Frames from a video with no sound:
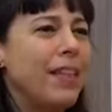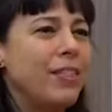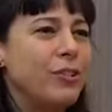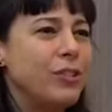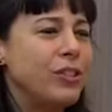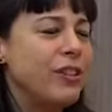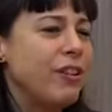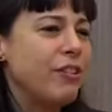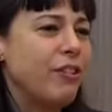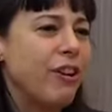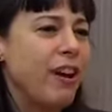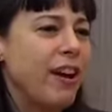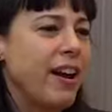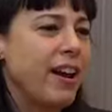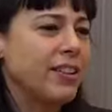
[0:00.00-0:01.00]
There's another
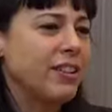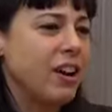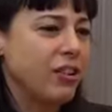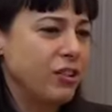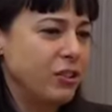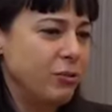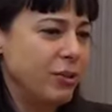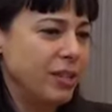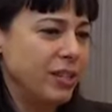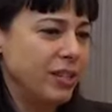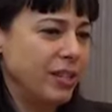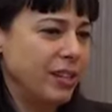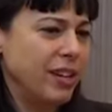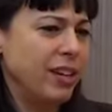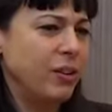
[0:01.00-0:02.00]
guy I talked to
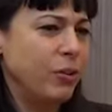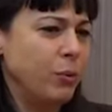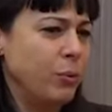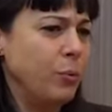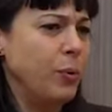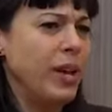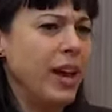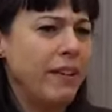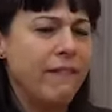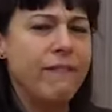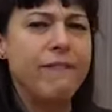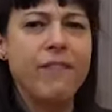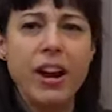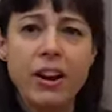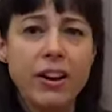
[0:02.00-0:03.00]
recently who we had a
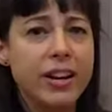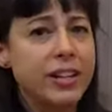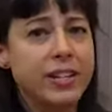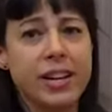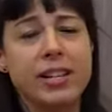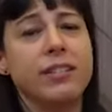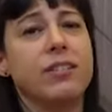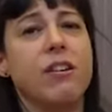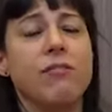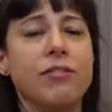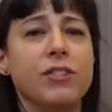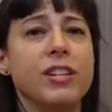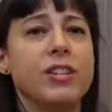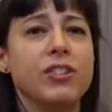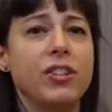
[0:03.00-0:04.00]
very intense
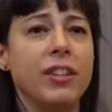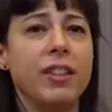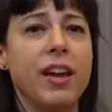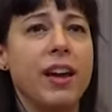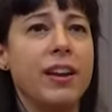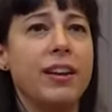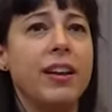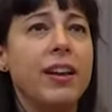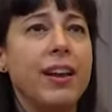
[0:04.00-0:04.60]
conversation that